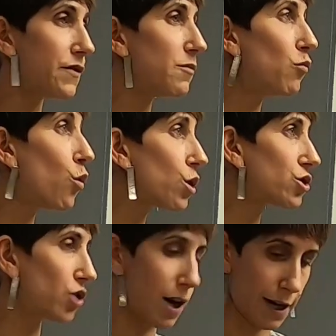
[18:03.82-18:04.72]
even more
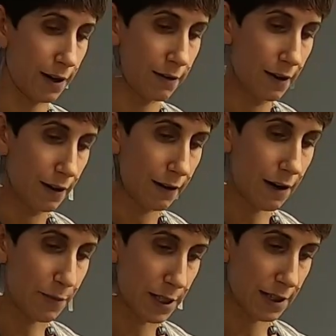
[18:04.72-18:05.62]
shocking
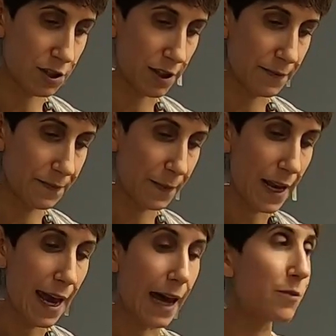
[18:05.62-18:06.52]
composition,
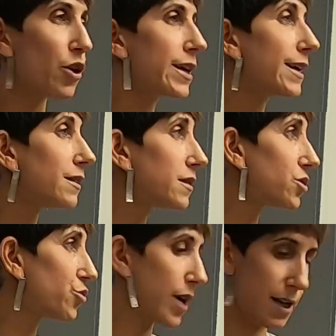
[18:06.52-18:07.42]
and I'm going to
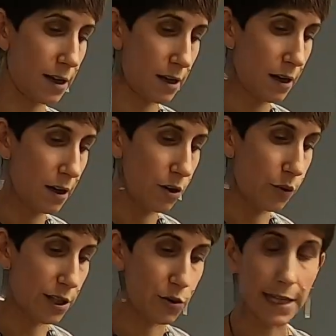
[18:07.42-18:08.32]
illustrate it
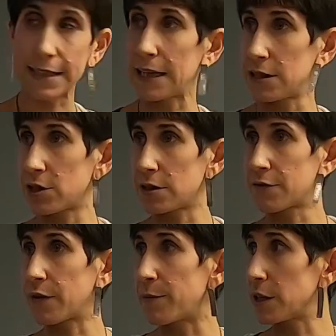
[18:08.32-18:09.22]
with translations
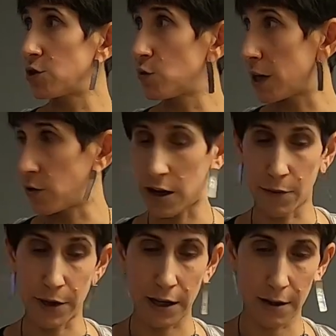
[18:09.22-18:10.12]
from the Judeo
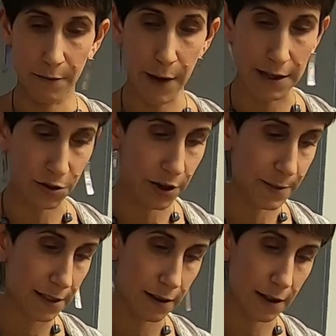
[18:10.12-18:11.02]
Arabic
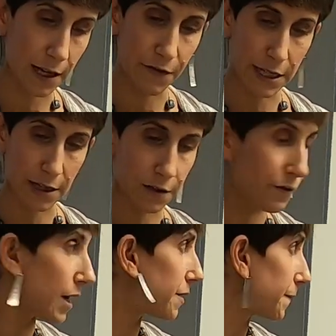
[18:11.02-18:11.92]
manuscripts that I've
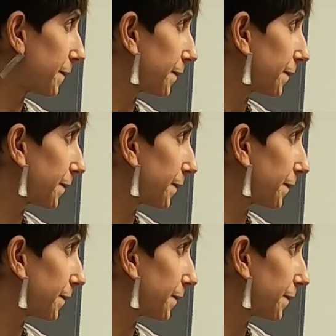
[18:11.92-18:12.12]
identified.